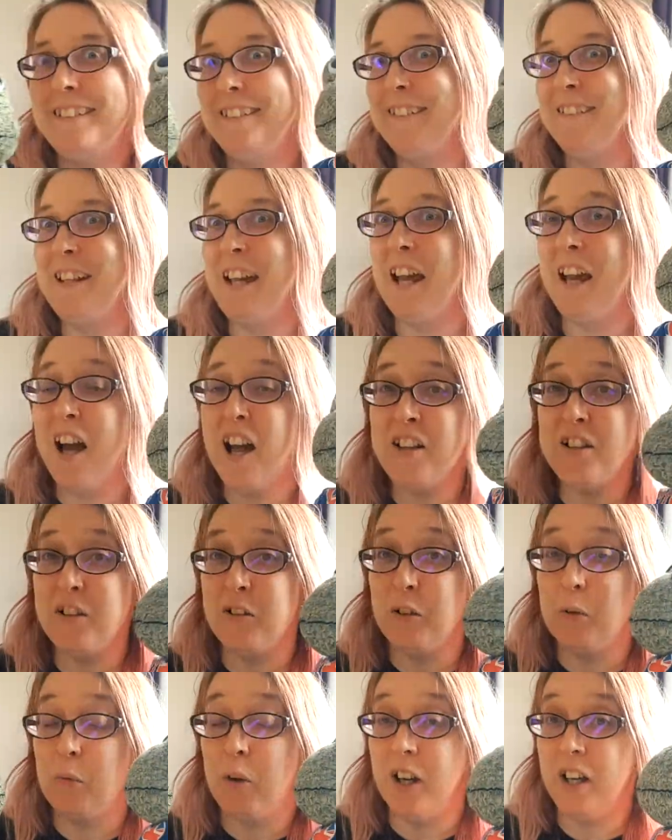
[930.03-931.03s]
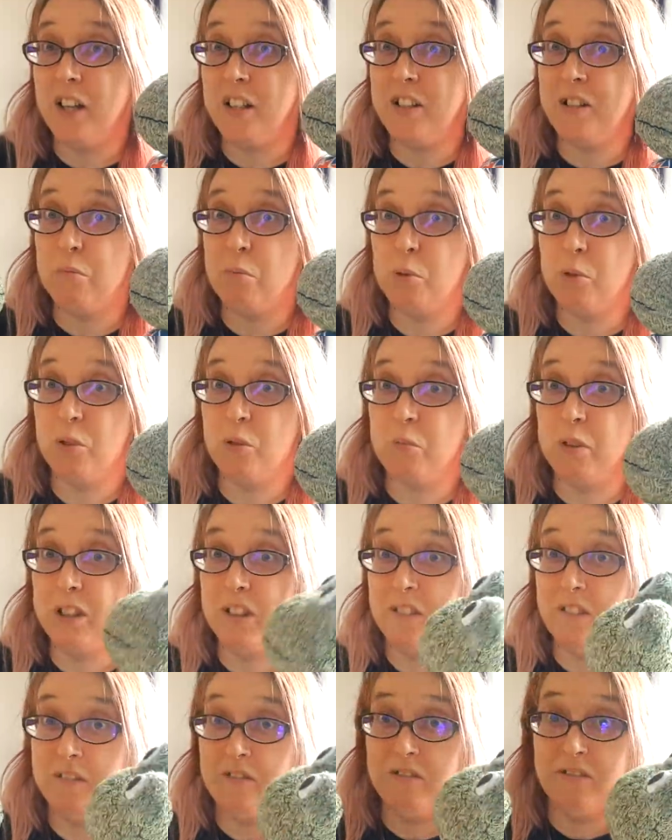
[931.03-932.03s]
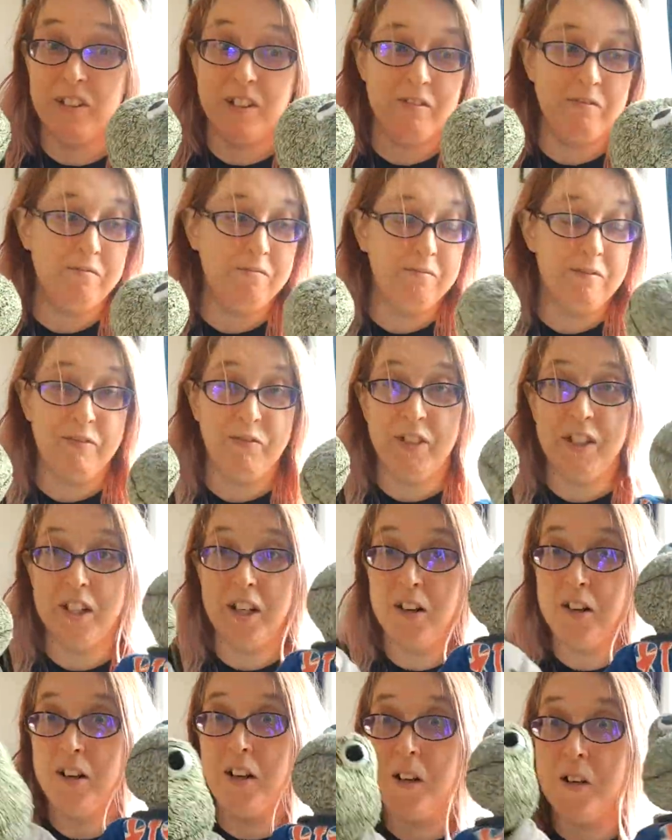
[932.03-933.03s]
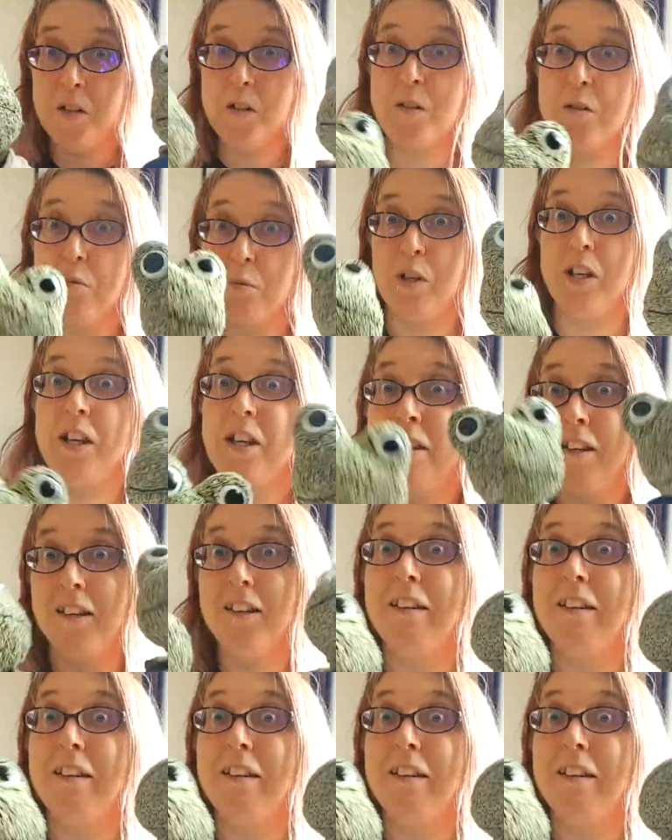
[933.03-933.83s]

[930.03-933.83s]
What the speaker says: Yeah, I don't know why I didn't put them in the video last week.